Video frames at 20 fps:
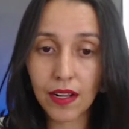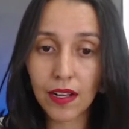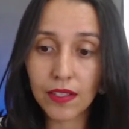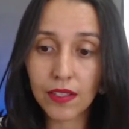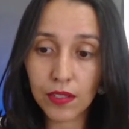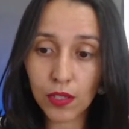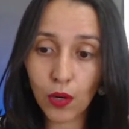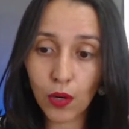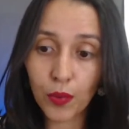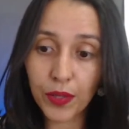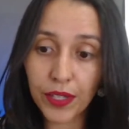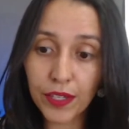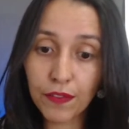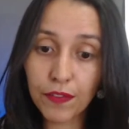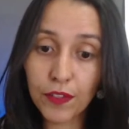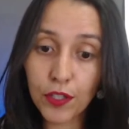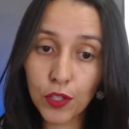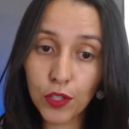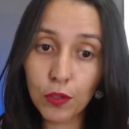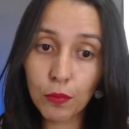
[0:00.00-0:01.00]
So if
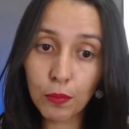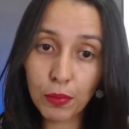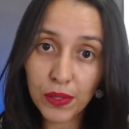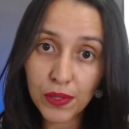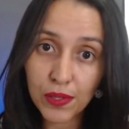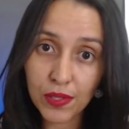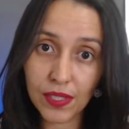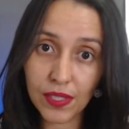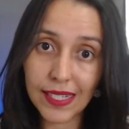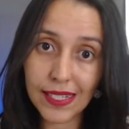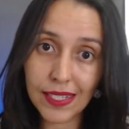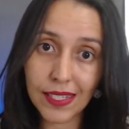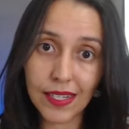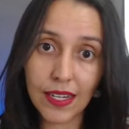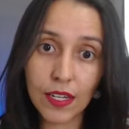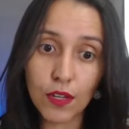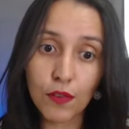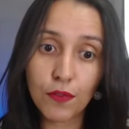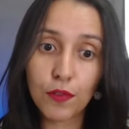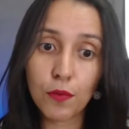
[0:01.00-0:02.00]
you persist
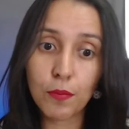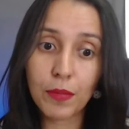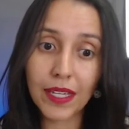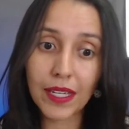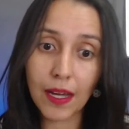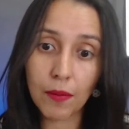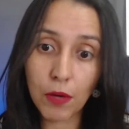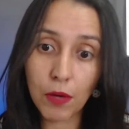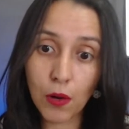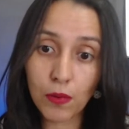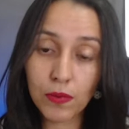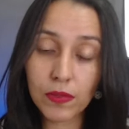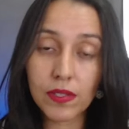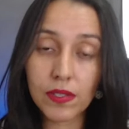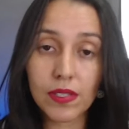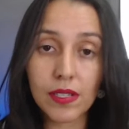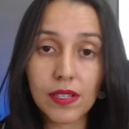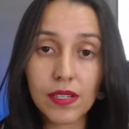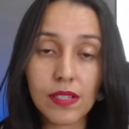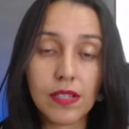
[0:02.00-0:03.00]
and if you become
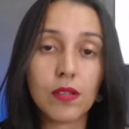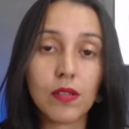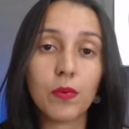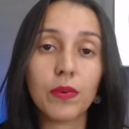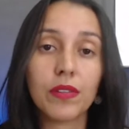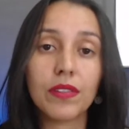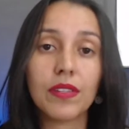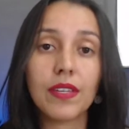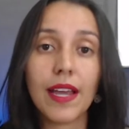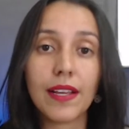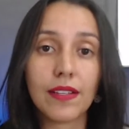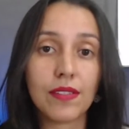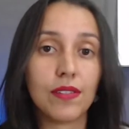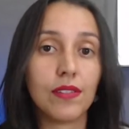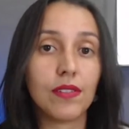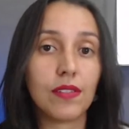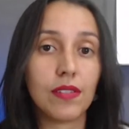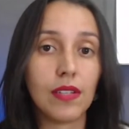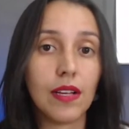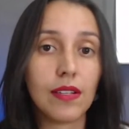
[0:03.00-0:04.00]
consistent with the
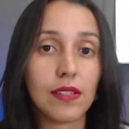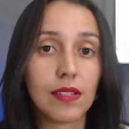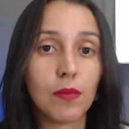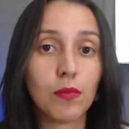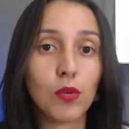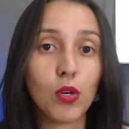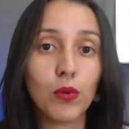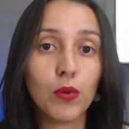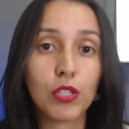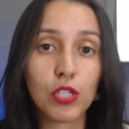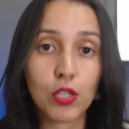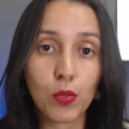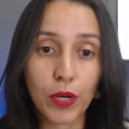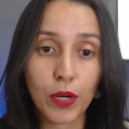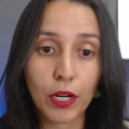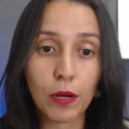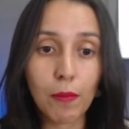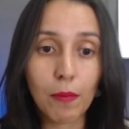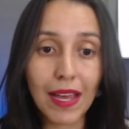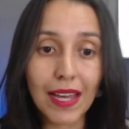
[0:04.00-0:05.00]
exercise I'm going to
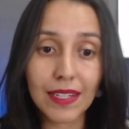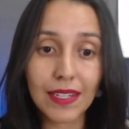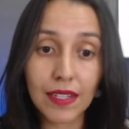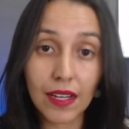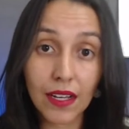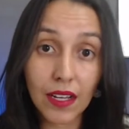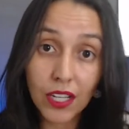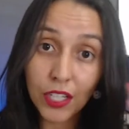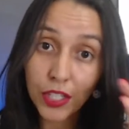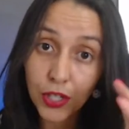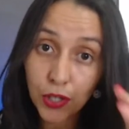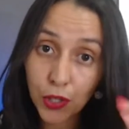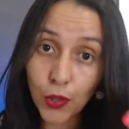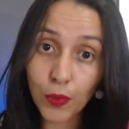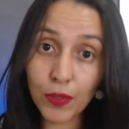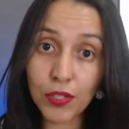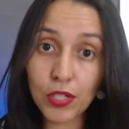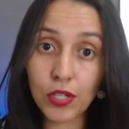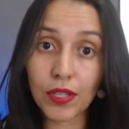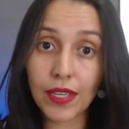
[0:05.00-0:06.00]
recommend, you're
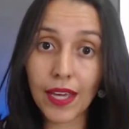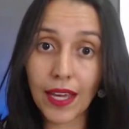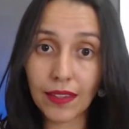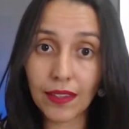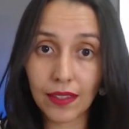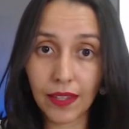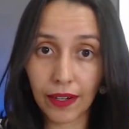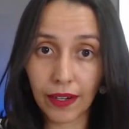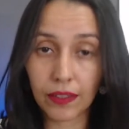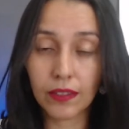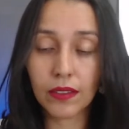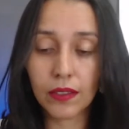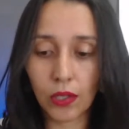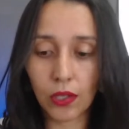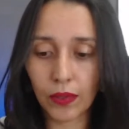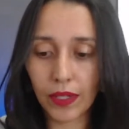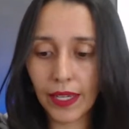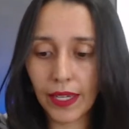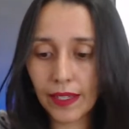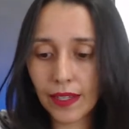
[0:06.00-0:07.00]
going to get there,
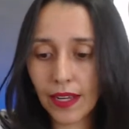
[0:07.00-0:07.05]
okay?